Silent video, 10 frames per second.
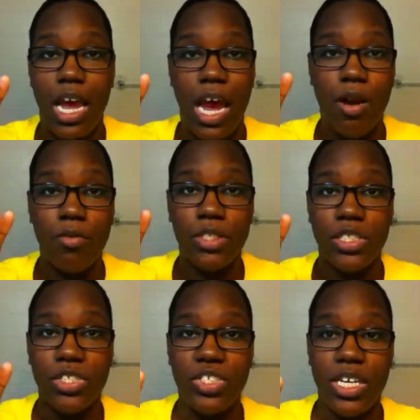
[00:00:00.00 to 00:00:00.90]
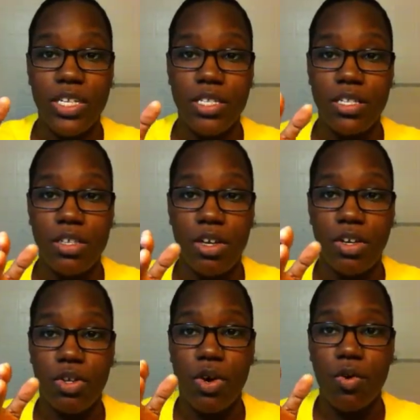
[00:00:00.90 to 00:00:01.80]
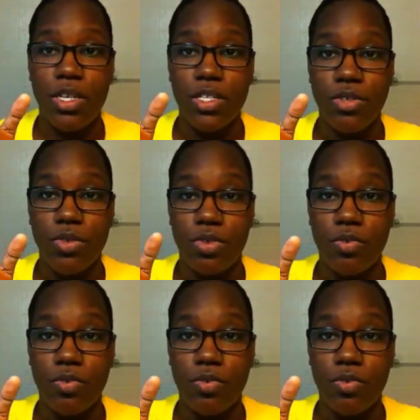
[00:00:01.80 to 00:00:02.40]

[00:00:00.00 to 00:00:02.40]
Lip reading: I would suggest going to